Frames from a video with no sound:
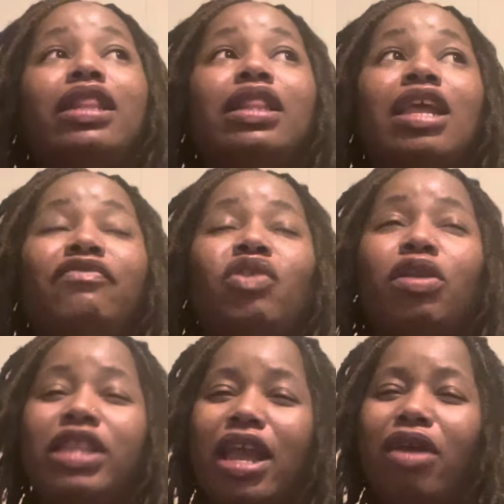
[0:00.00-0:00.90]
if you're
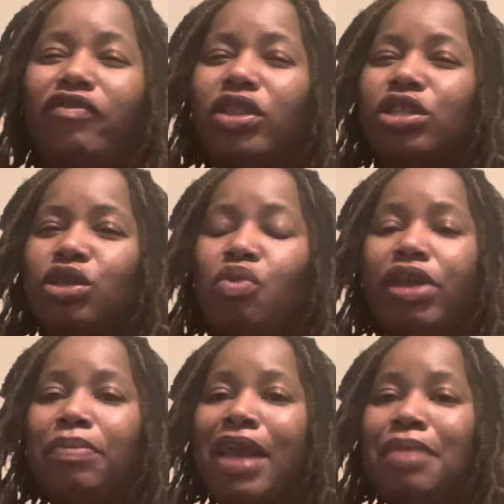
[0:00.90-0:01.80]
there for the
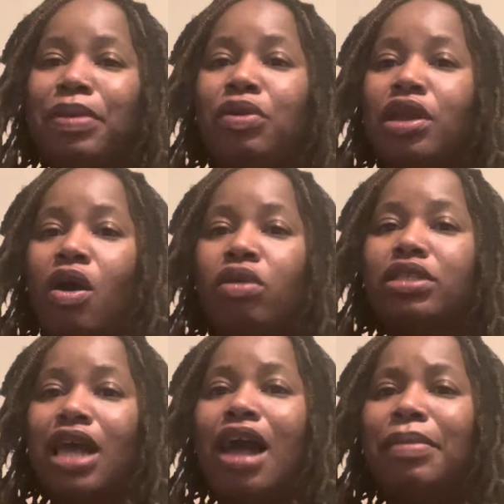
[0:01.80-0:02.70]
2-week pay period on
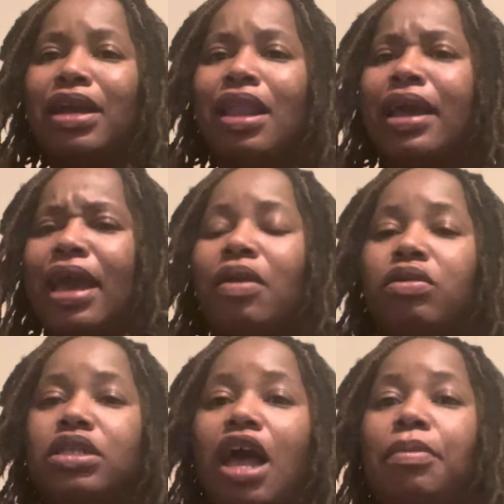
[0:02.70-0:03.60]
time and clock out
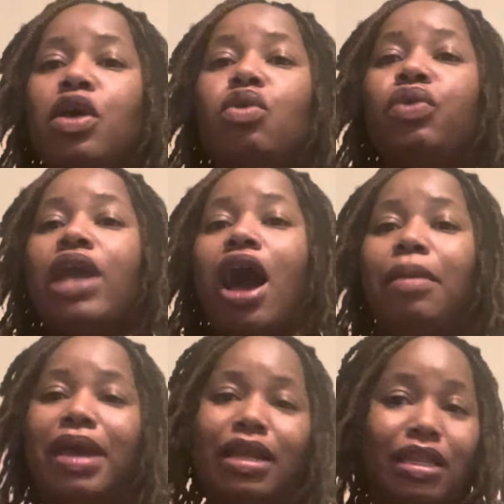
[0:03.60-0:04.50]
on time, we
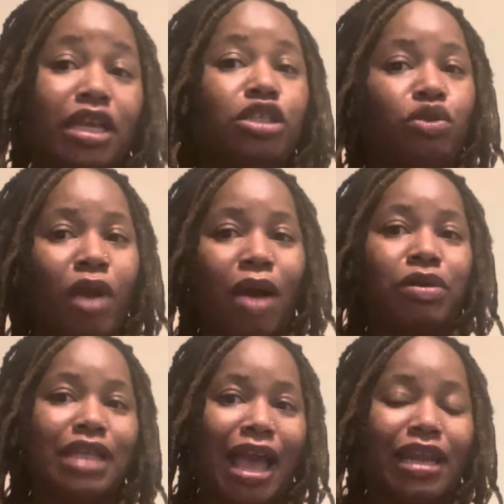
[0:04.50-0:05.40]
automatically get 2
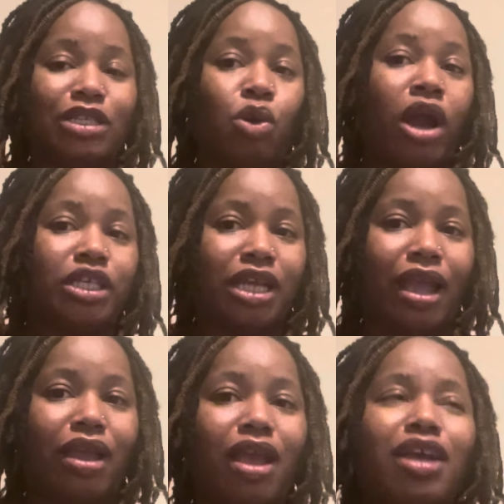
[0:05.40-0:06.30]
hours added to our
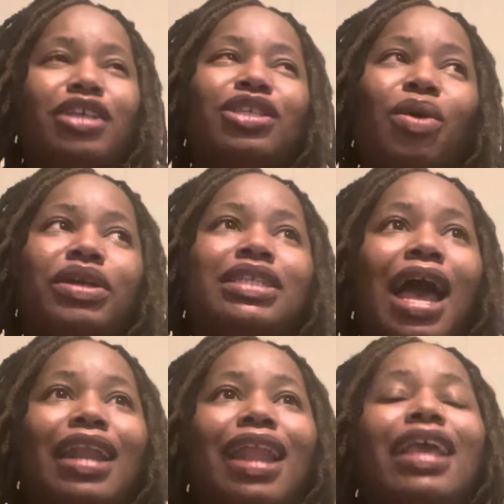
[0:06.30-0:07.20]
check. So it's
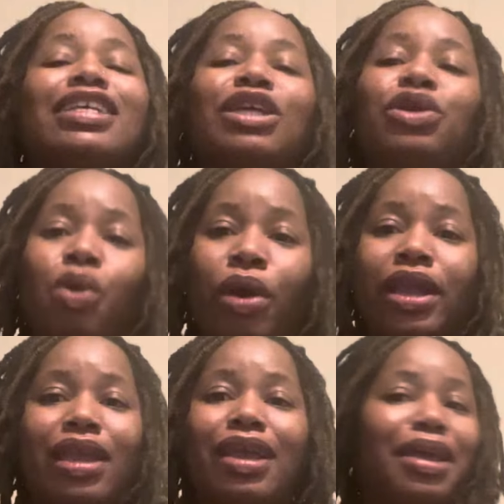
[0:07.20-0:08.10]
kind of like, it's
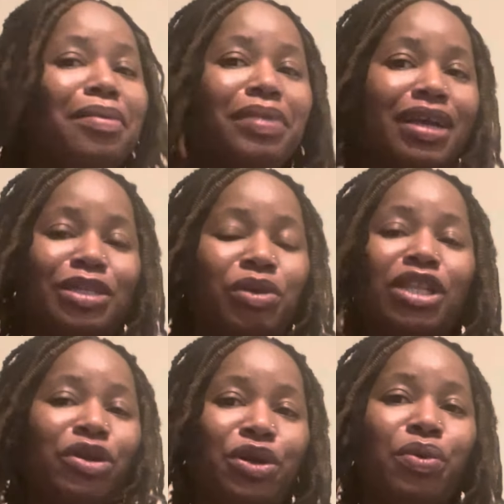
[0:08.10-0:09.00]
annoying because what
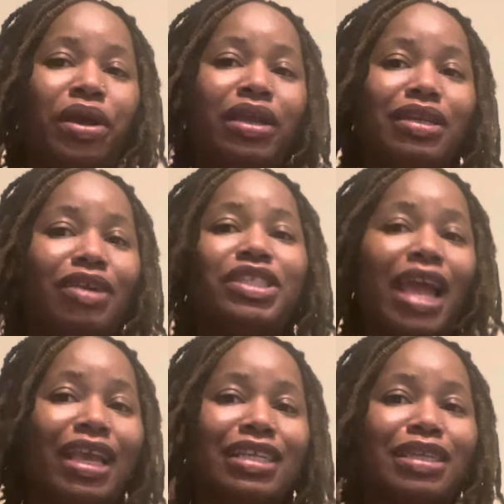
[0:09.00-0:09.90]
they're doing, they're
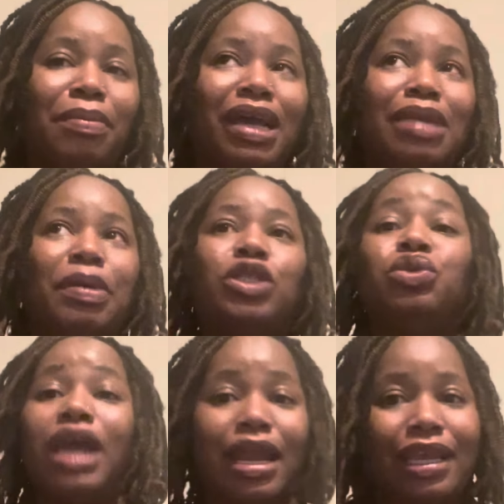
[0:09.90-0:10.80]
taking some money, but
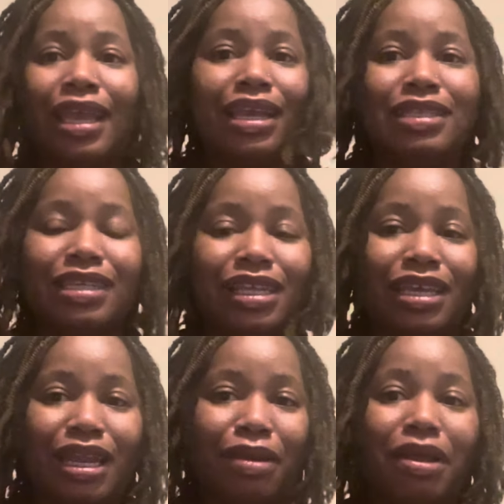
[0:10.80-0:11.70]
you kind of can easily
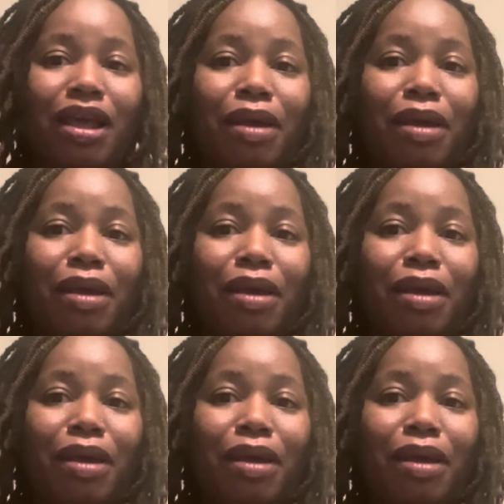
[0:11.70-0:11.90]
get it,